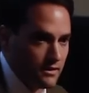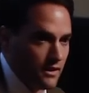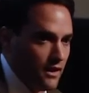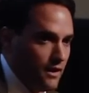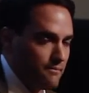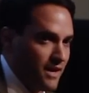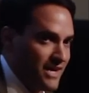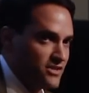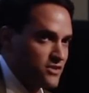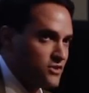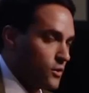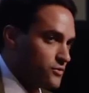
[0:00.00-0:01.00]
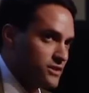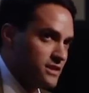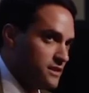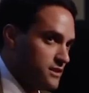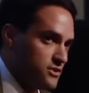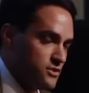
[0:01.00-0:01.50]
I just don't
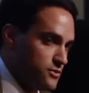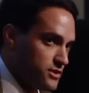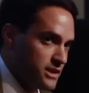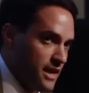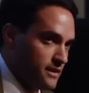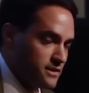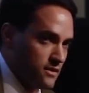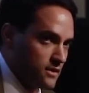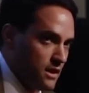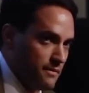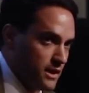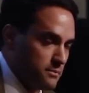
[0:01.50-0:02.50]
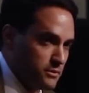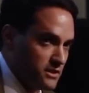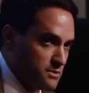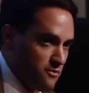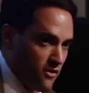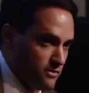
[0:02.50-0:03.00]
see these new states that are coming up with
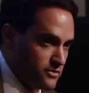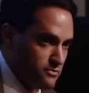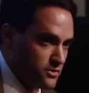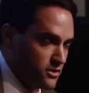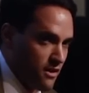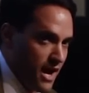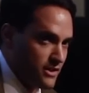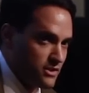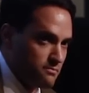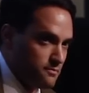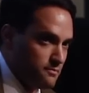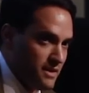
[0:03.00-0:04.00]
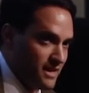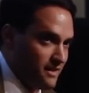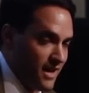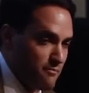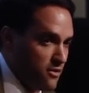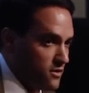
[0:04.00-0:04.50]
these programs from scratch making
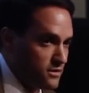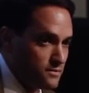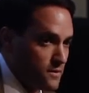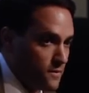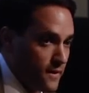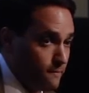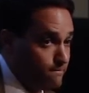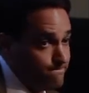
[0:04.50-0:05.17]
that part of the program.